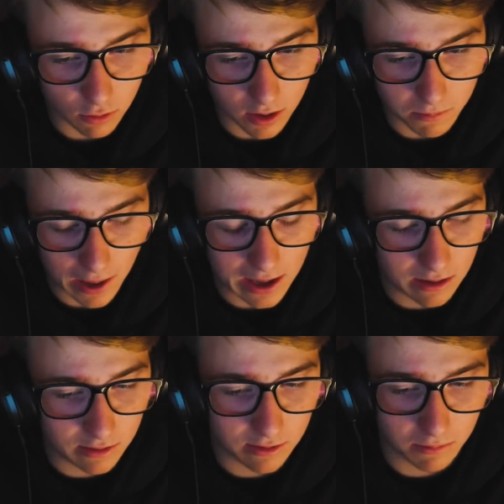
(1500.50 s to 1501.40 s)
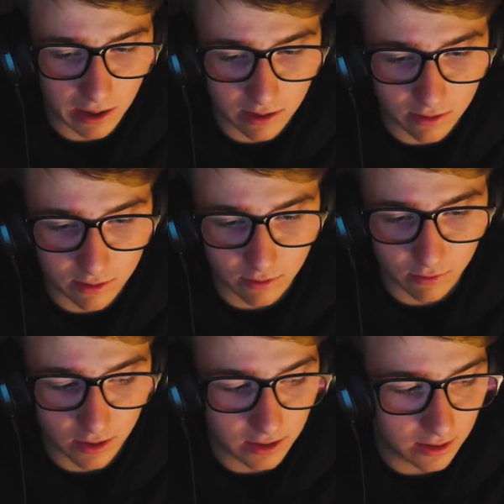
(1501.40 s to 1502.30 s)
write pages and pages of
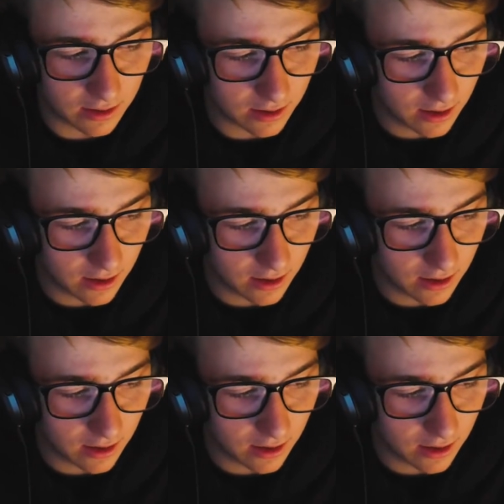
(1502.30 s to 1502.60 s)
fucking.